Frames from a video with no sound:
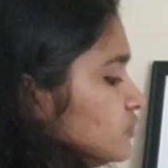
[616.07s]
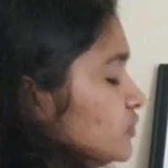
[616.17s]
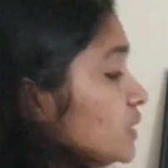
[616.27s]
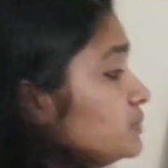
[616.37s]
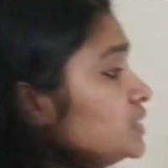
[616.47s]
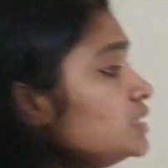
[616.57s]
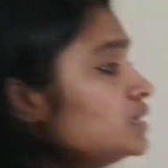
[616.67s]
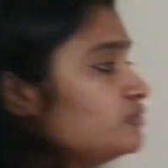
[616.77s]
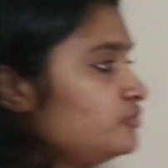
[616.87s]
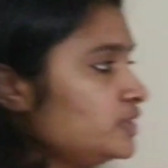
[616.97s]
From the
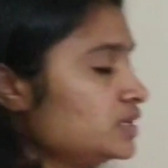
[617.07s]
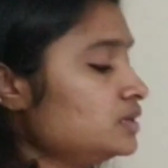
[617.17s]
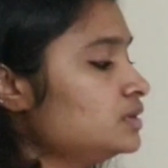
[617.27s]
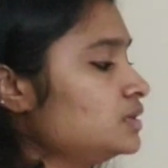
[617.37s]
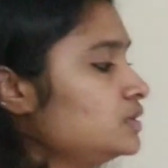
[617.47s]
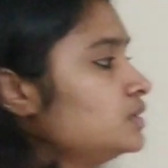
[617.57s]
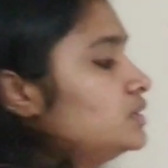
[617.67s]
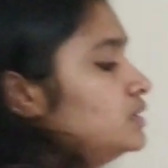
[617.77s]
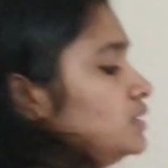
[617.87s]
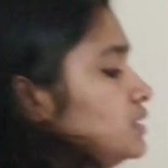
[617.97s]
figure,
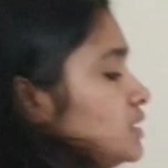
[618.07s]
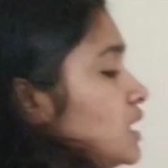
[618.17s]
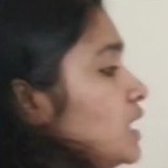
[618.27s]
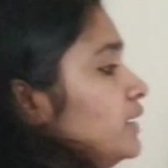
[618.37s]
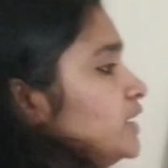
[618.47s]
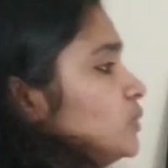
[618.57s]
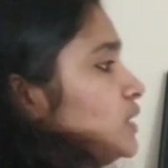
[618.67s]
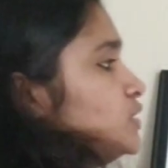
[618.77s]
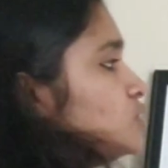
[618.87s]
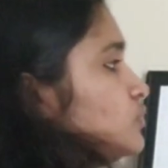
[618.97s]
R
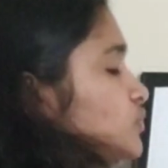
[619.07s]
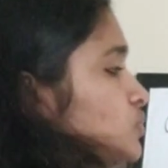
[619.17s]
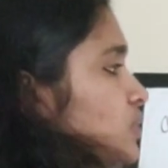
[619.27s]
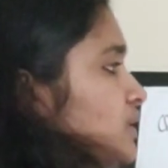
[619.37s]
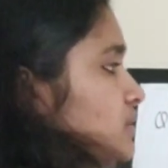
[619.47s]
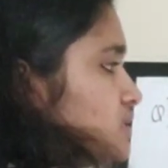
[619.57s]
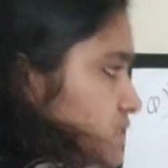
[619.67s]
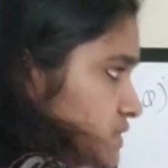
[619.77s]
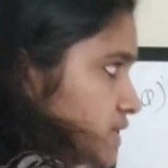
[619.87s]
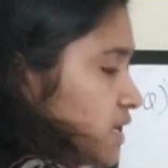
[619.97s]
equivalent of 2 and 3,
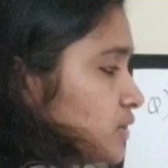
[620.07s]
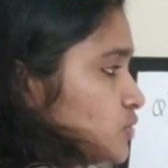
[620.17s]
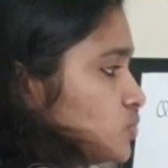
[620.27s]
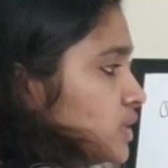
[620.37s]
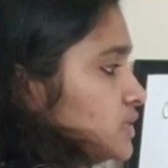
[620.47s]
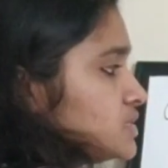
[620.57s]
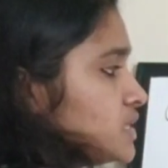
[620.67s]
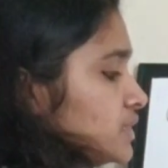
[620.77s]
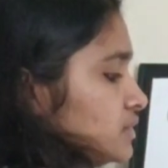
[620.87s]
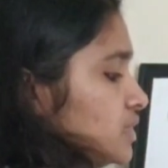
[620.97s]
since R2 and
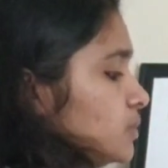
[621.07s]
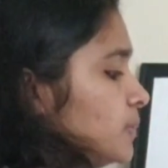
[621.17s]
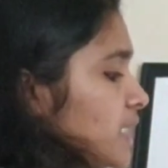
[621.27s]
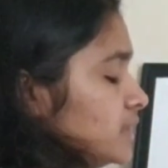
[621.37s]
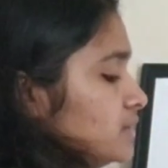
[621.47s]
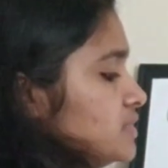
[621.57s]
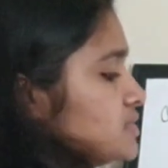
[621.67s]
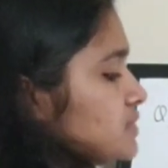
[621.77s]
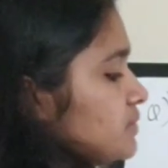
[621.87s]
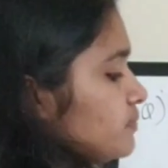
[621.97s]
R3 are parallel,
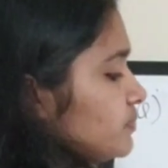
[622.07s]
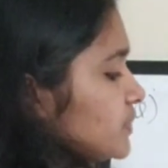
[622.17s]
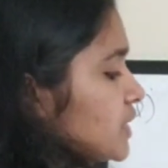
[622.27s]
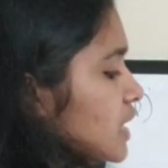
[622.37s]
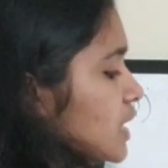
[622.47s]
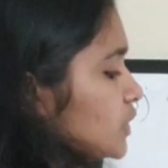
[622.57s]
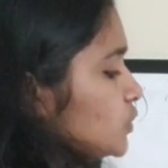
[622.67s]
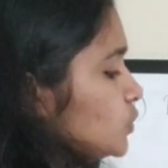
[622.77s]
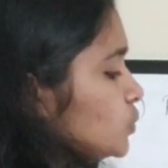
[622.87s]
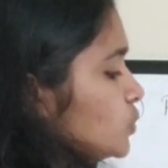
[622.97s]
is
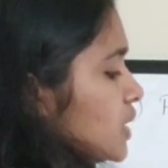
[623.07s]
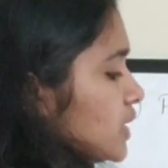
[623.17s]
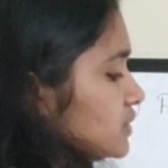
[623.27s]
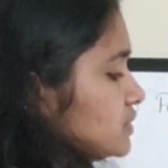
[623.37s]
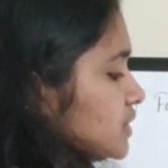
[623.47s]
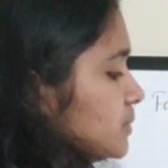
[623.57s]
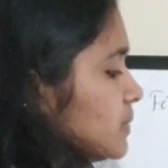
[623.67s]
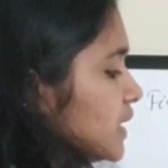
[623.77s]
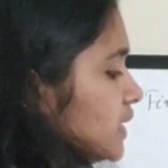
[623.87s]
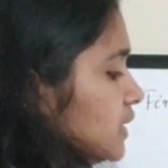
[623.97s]
R2 R3
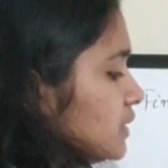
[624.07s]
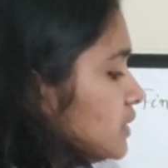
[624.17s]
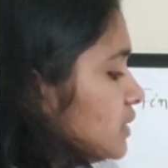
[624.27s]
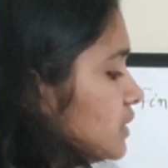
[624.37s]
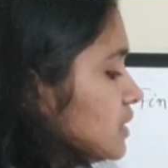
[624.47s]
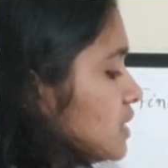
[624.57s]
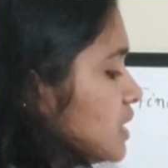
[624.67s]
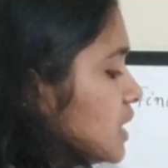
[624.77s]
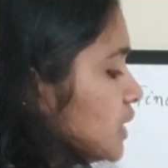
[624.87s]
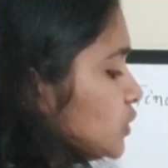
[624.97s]
by
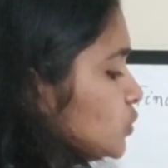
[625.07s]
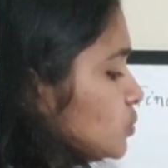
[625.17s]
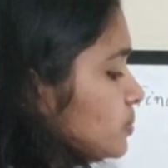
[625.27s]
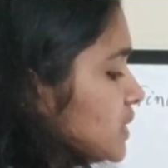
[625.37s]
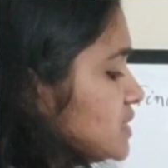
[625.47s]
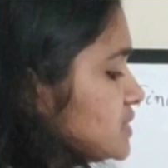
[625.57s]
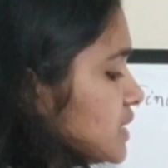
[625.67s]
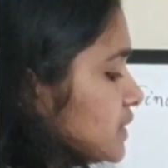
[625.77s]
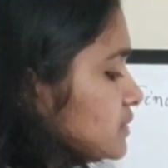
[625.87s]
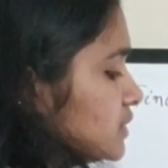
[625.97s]
R2 plus
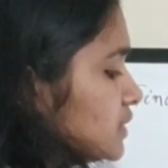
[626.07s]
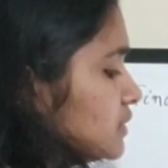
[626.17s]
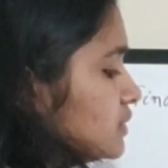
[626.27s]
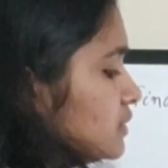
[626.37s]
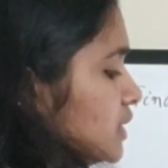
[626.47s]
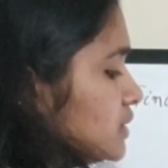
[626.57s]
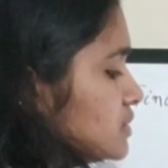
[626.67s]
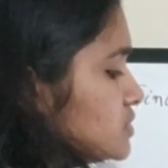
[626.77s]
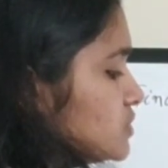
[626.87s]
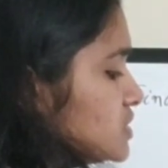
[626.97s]
R3,
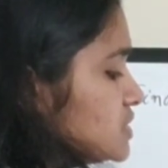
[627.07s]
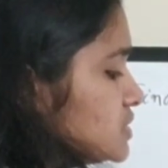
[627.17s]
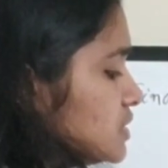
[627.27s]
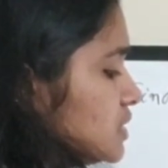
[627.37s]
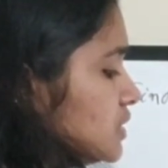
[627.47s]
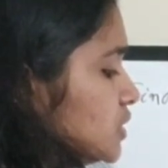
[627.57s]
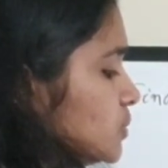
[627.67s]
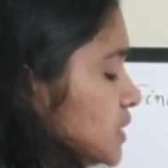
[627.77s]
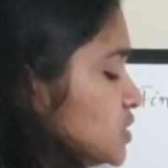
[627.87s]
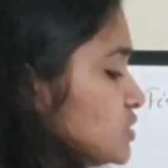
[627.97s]
right? So this is the
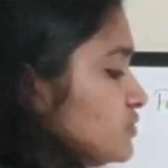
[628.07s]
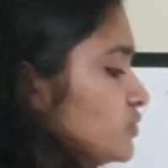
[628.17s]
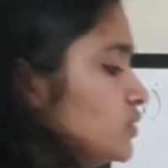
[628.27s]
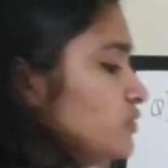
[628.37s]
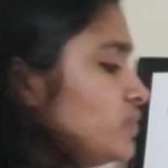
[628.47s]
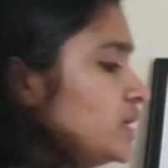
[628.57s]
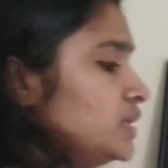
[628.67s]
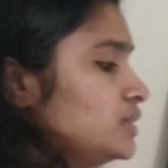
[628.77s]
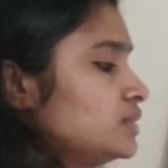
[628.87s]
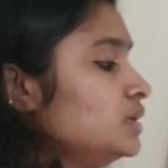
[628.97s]
equation for
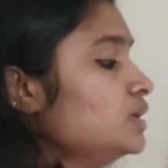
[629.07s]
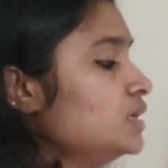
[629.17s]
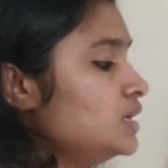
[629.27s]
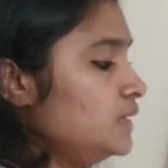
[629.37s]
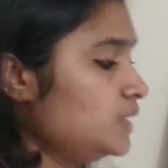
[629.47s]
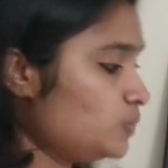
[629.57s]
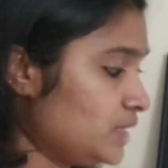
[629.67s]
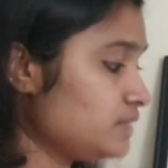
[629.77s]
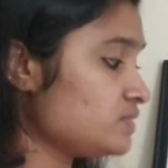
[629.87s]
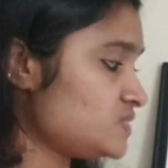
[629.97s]
finding the
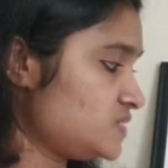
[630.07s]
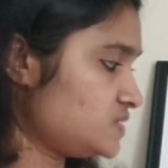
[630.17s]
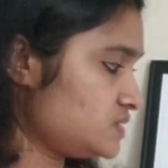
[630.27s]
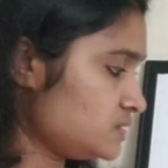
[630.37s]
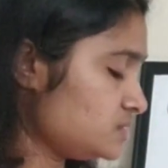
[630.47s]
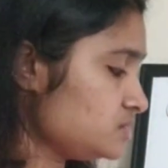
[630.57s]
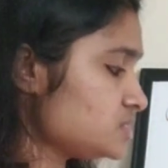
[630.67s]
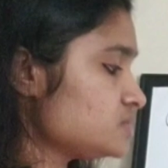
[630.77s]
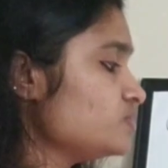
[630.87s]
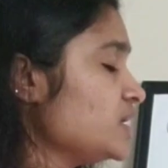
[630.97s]
equivalent
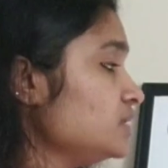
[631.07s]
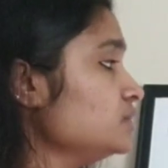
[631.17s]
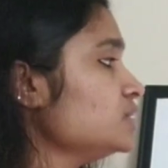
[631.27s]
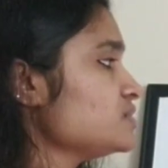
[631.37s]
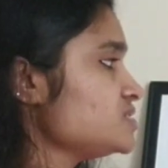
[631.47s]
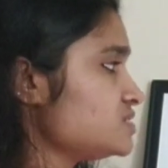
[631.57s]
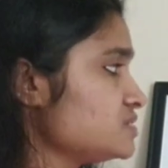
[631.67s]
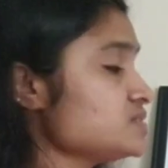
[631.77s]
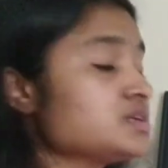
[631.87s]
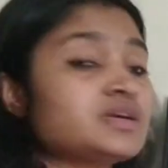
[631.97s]
resistance when the
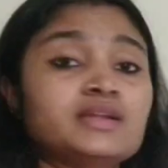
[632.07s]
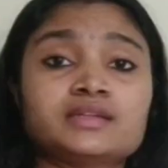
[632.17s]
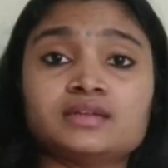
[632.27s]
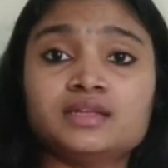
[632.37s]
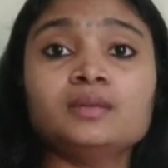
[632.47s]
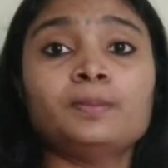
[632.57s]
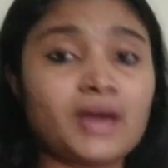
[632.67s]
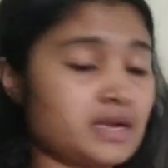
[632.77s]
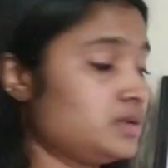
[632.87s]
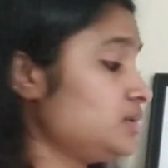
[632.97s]
resistors are connected in
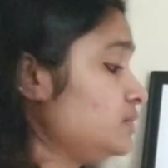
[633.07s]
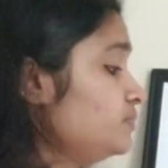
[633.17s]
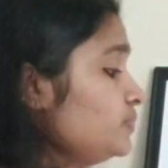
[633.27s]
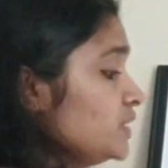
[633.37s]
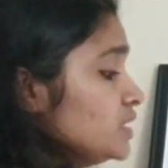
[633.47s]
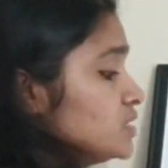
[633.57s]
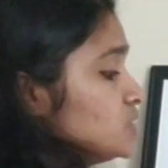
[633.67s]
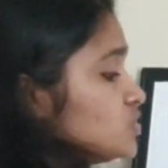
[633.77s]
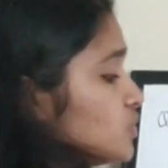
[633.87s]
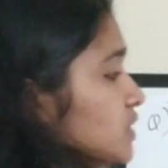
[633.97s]
parallel.
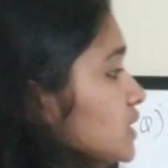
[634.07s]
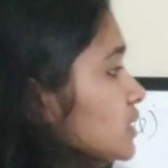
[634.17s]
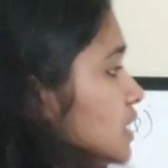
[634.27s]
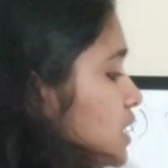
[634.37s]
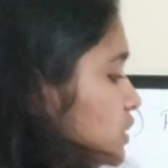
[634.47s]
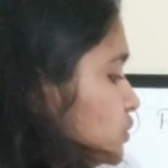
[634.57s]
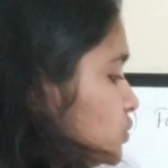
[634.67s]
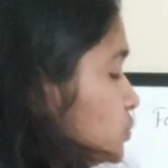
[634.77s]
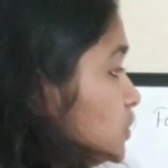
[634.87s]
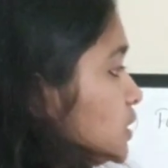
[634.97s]
So here
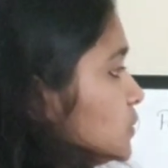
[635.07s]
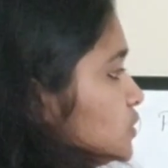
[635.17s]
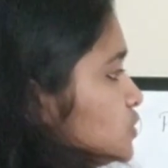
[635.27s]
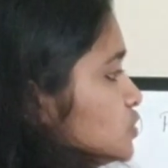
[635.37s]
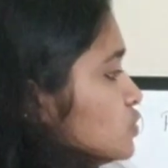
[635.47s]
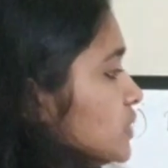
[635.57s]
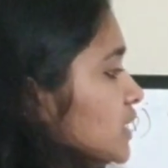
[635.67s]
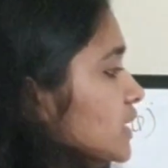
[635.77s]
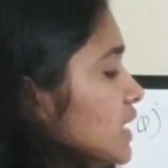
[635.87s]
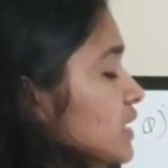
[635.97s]
R2 equal to
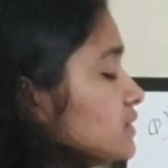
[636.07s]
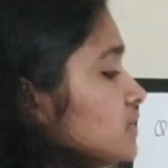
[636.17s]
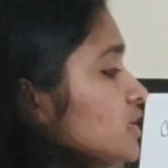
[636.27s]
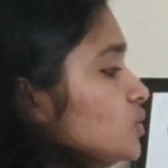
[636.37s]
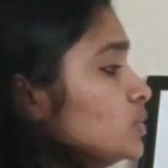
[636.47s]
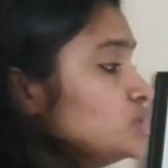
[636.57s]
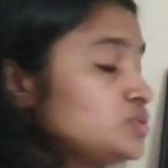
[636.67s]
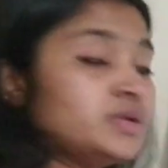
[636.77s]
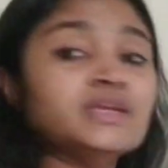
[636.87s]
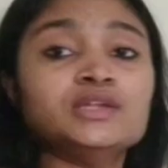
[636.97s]
2K, R3 equal
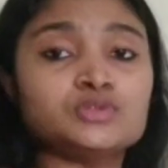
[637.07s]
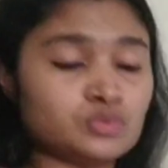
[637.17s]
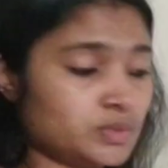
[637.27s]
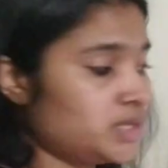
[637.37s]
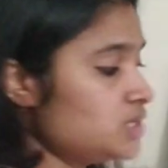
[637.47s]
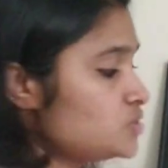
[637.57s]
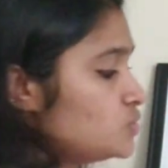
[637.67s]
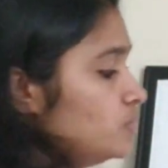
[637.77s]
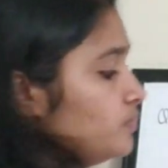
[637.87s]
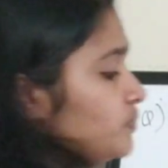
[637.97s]
to again 2K.
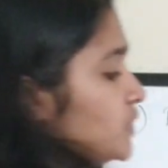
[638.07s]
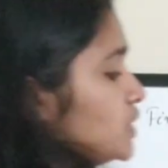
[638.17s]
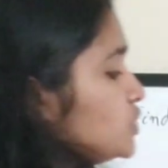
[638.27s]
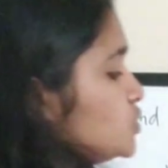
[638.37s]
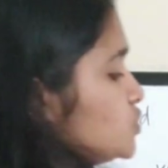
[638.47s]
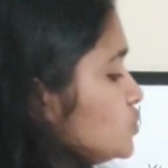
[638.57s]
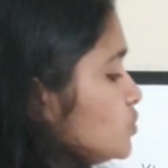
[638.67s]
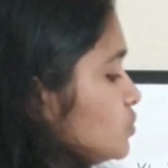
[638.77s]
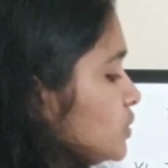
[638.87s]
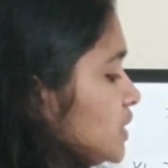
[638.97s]
So
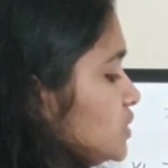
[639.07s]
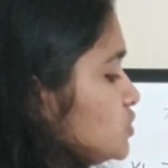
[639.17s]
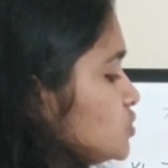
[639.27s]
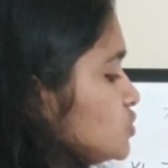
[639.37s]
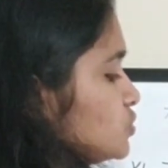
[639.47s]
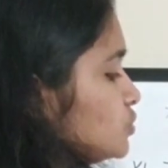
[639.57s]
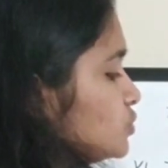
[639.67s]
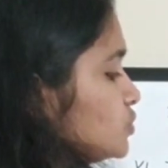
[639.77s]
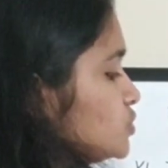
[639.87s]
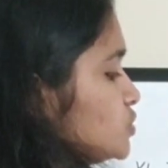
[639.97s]
2
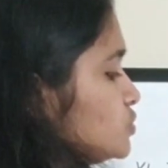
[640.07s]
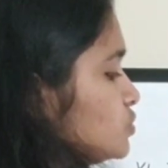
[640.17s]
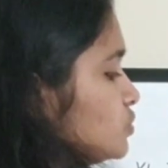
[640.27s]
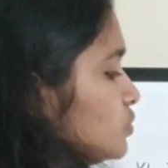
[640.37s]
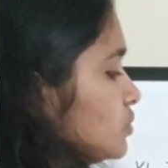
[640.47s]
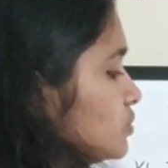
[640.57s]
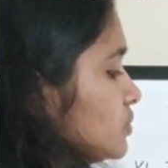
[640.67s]
into 2